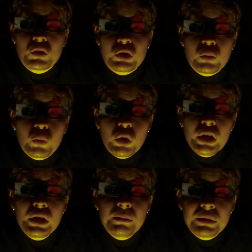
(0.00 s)
only
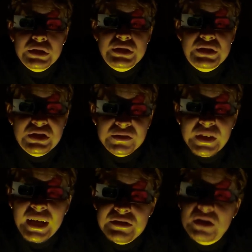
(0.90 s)
one person
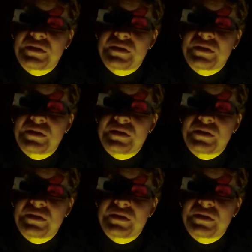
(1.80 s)
survives.